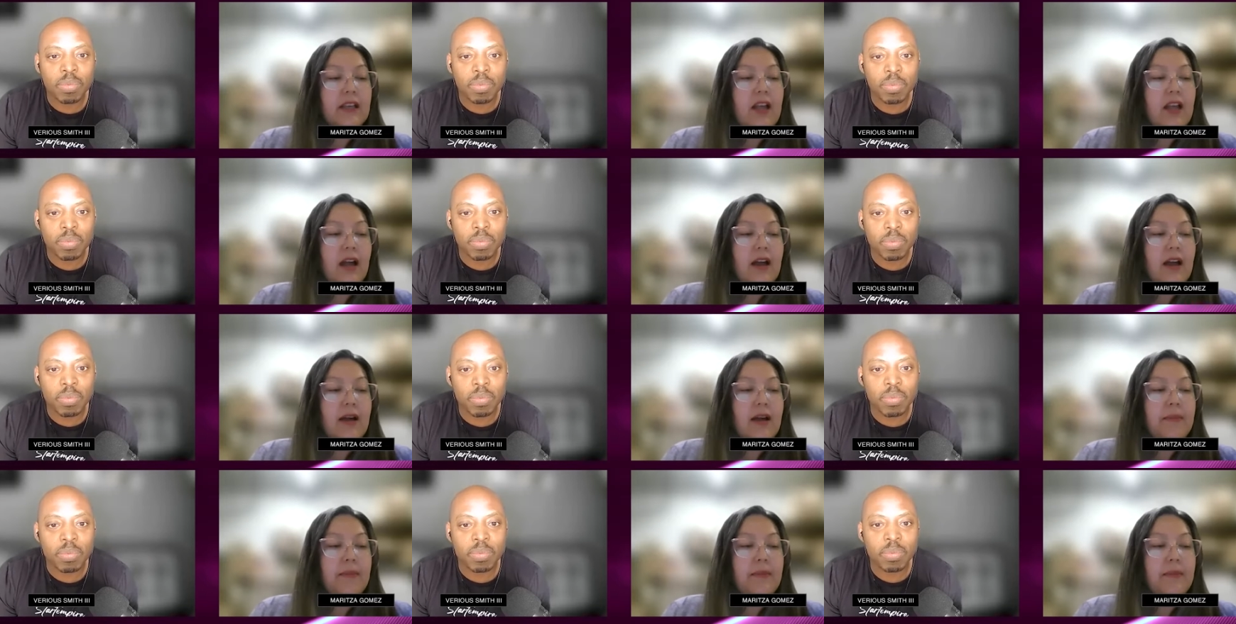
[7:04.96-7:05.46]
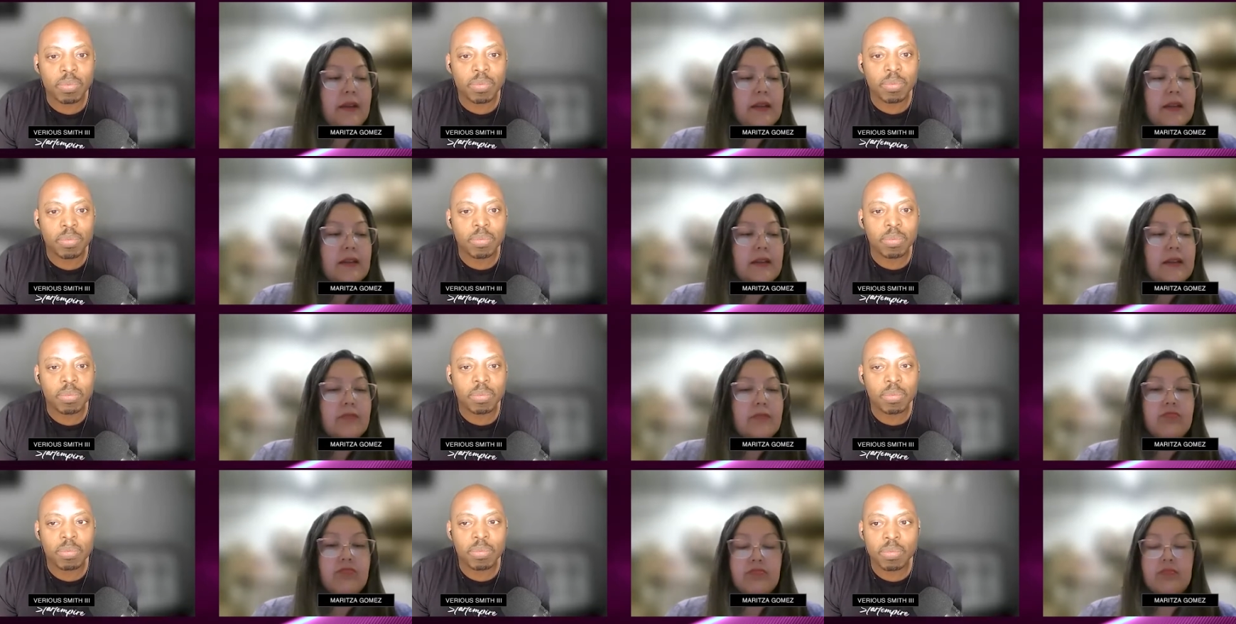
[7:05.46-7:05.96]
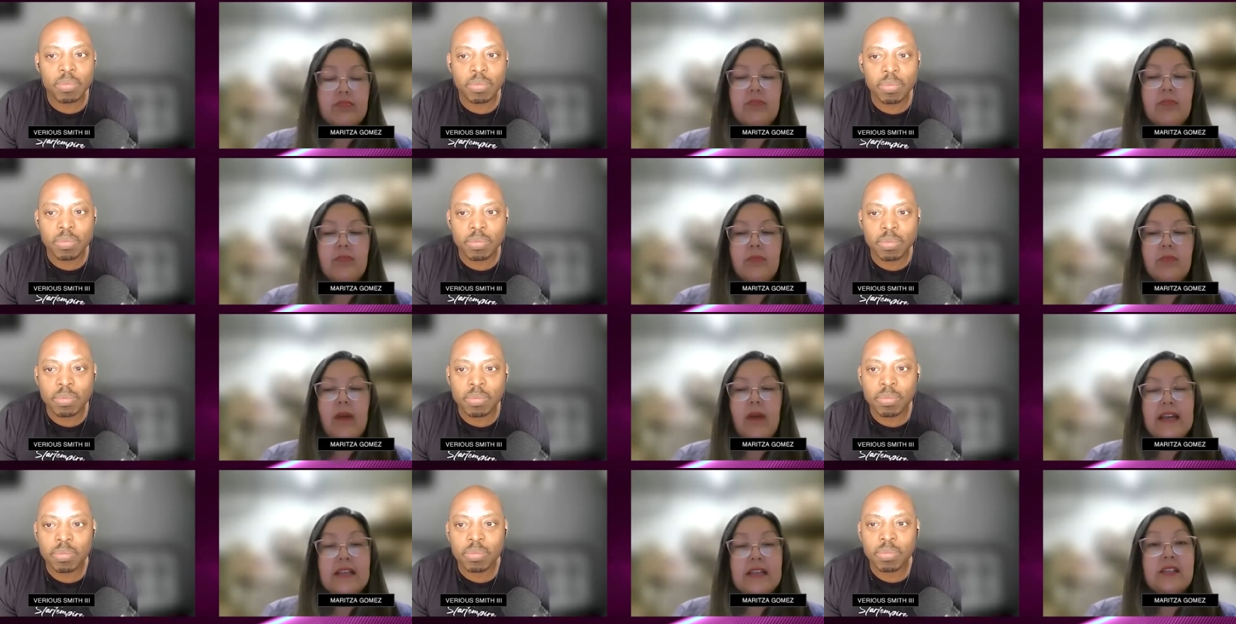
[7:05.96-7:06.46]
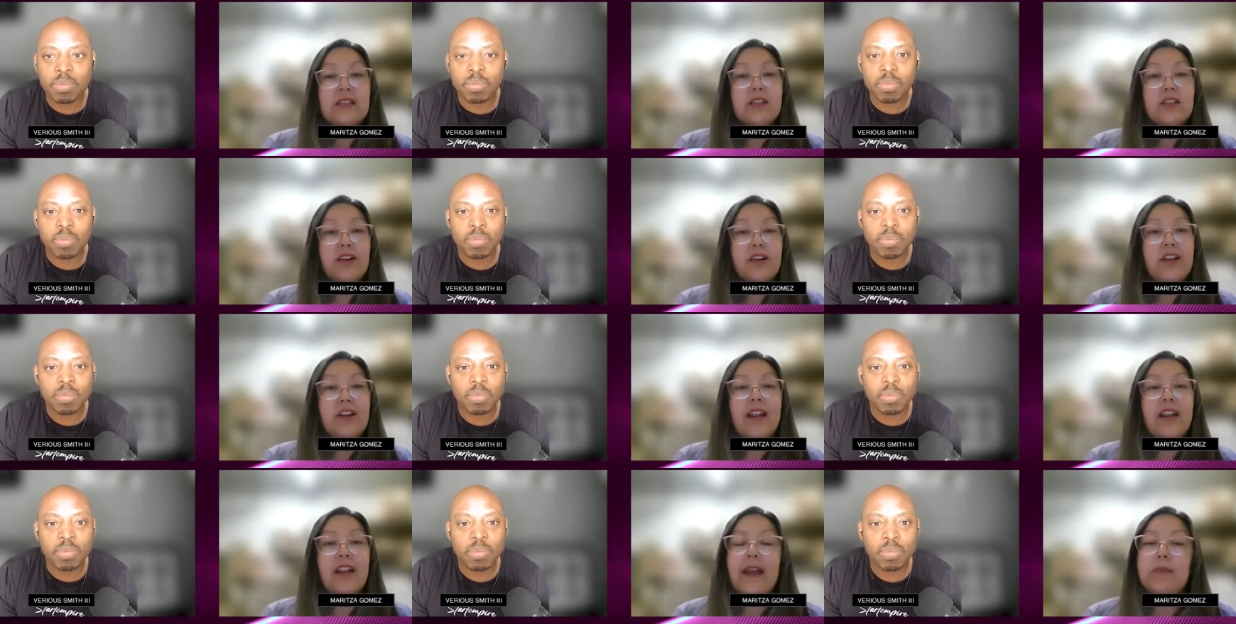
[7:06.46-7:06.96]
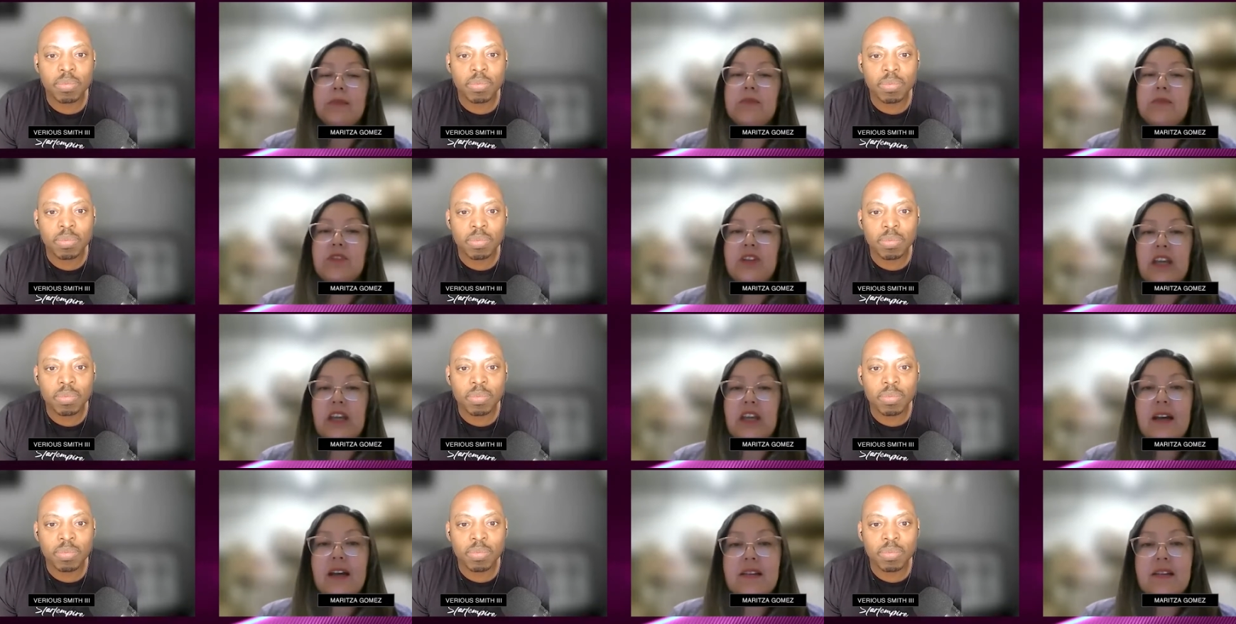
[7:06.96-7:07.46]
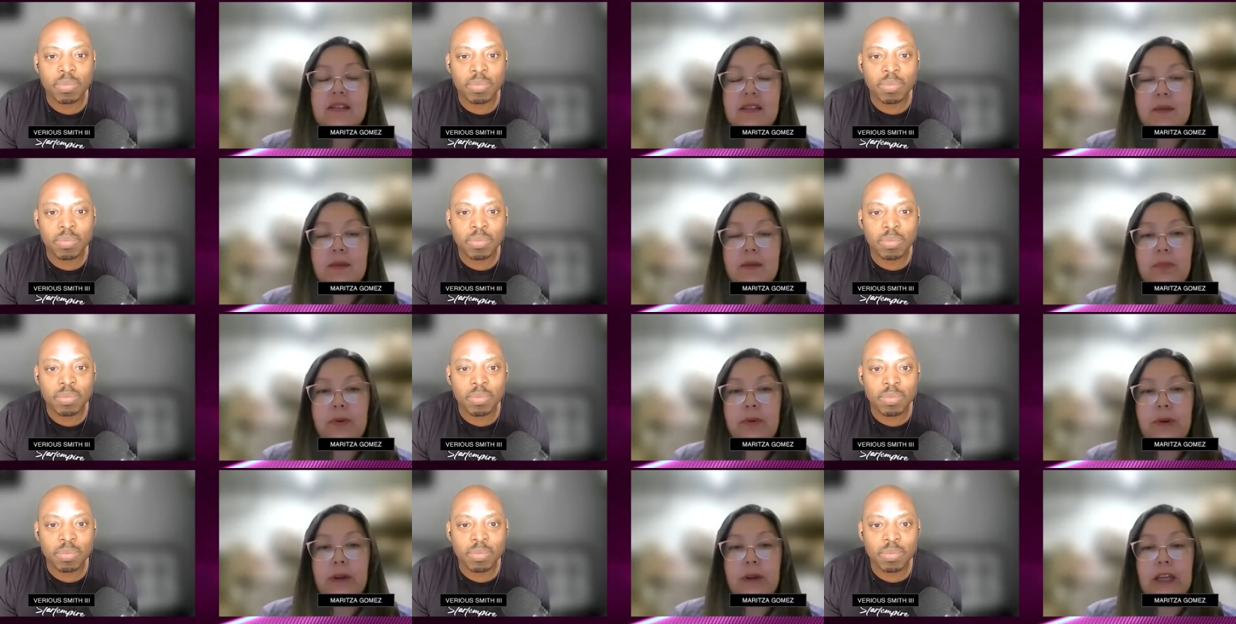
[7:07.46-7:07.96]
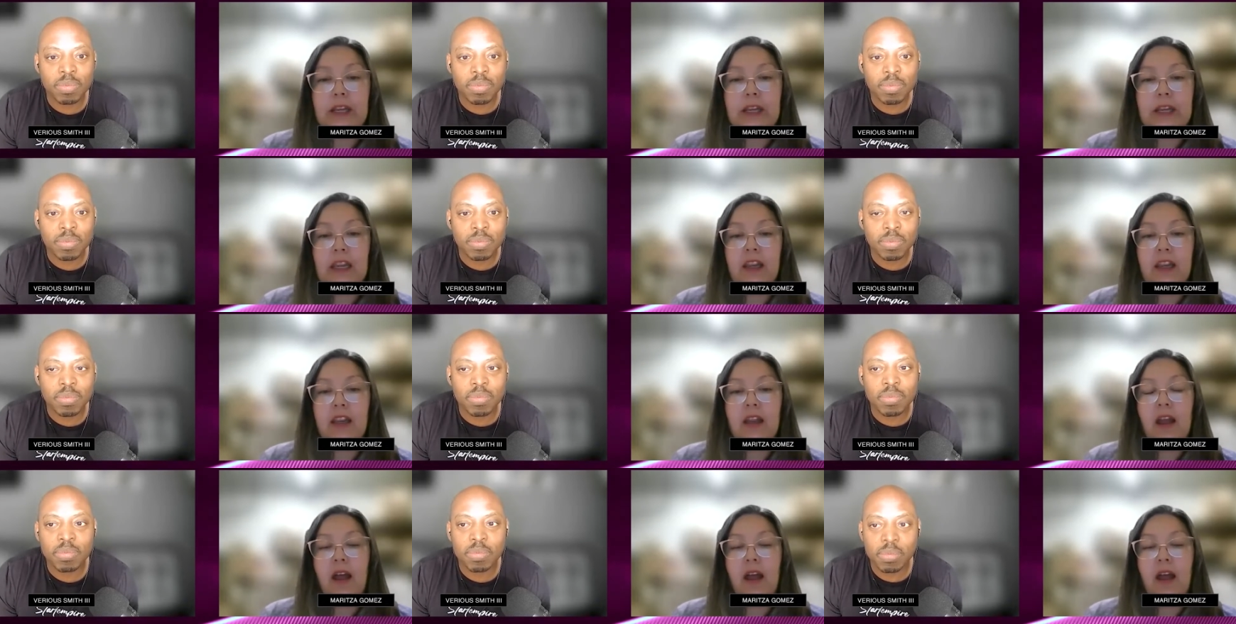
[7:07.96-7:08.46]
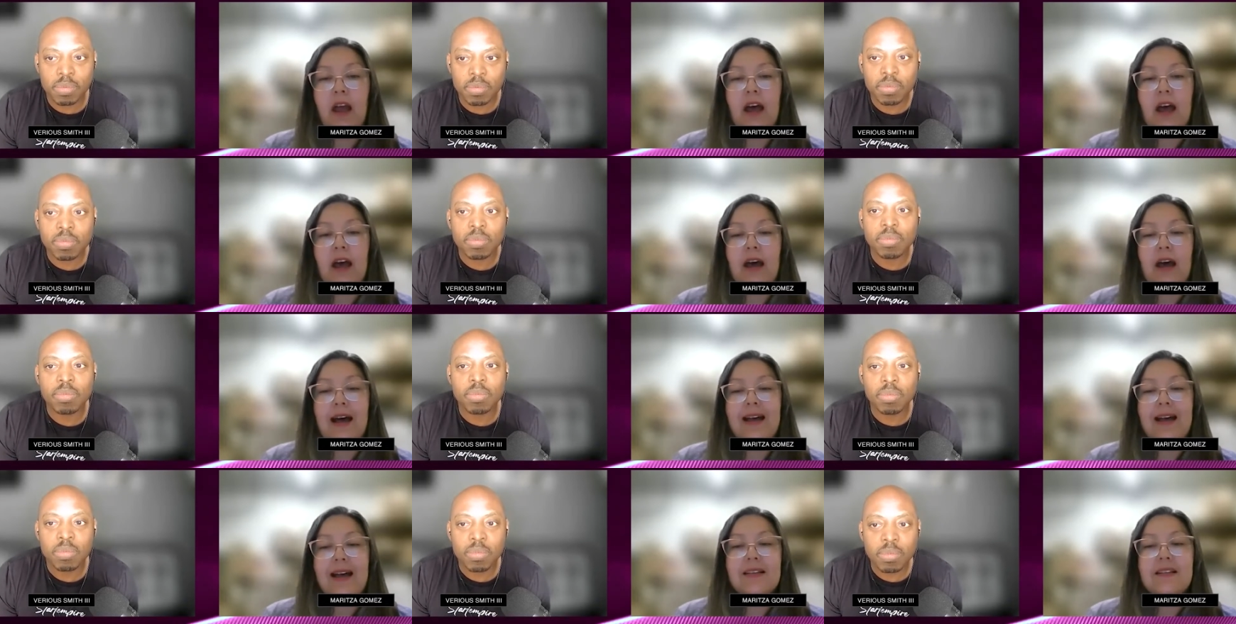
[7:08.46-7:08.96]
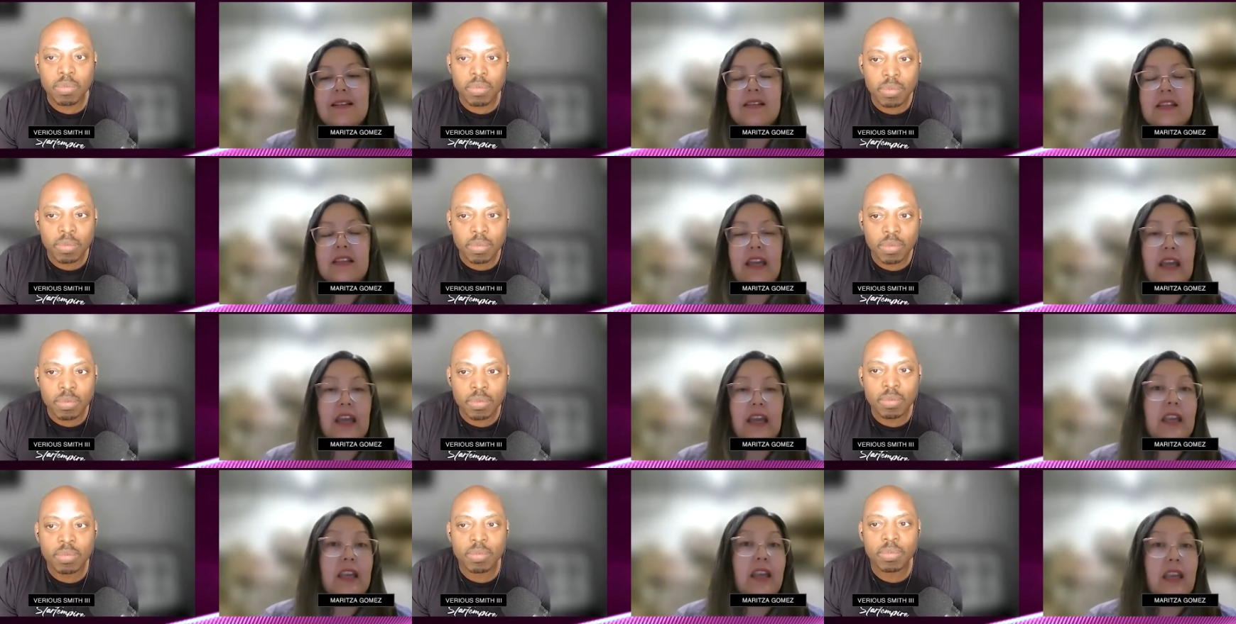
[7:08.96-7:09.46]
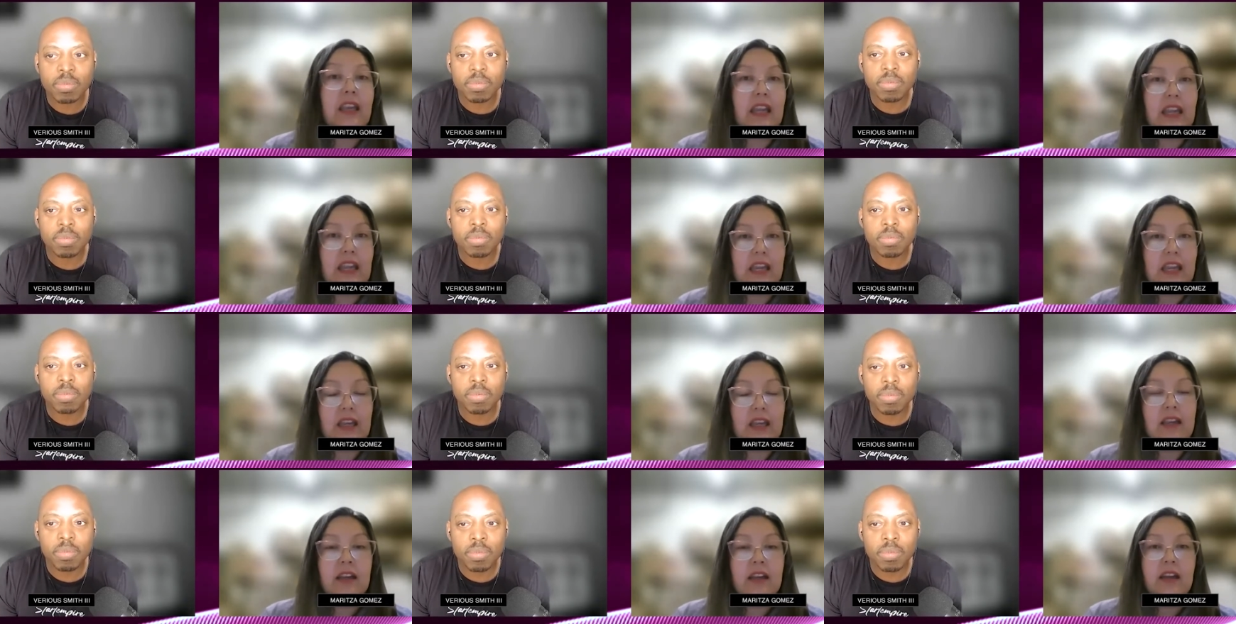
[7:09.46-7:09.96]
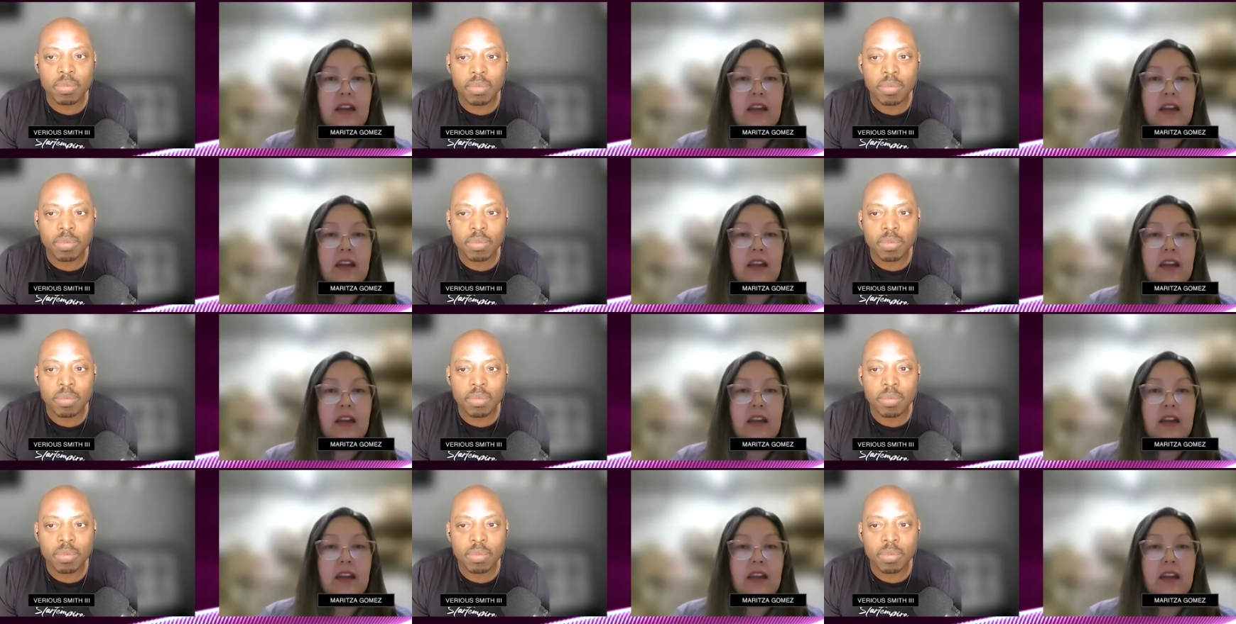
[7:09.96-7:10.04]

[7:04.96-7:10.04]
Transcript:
Speaker 1: um, I started MG custom printing as a need